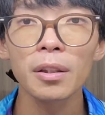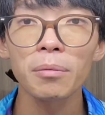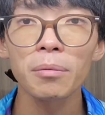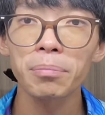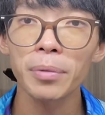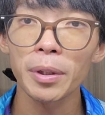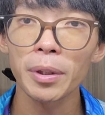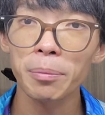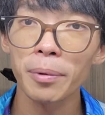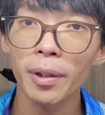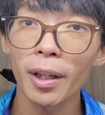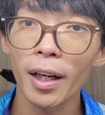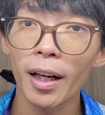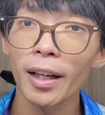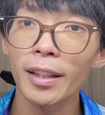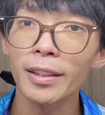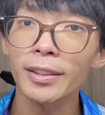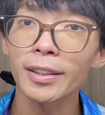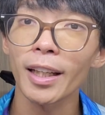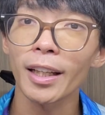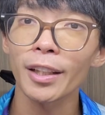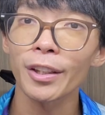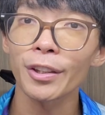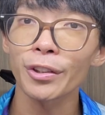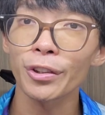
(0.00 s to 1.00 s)
People are
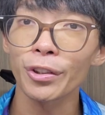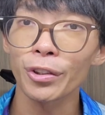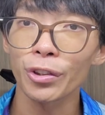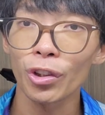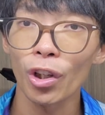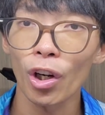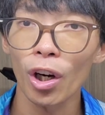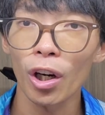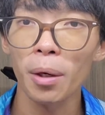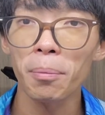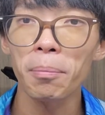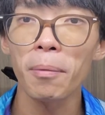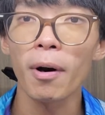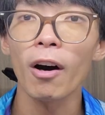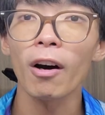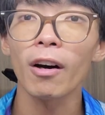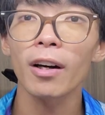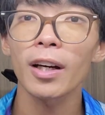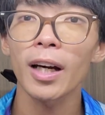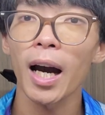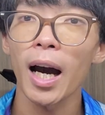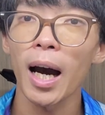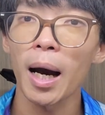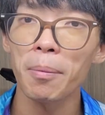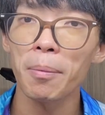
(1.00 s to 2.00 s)
starting to talk about
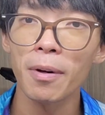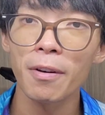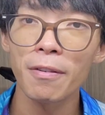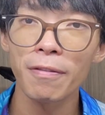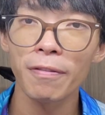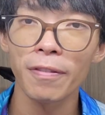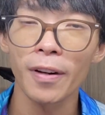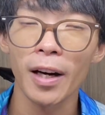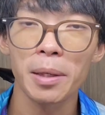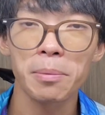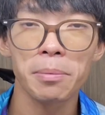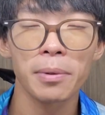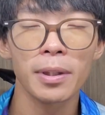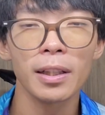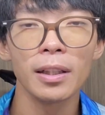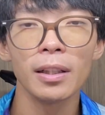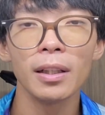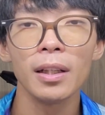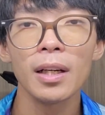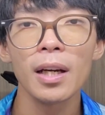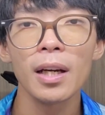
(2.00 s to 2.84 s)
carbon fiber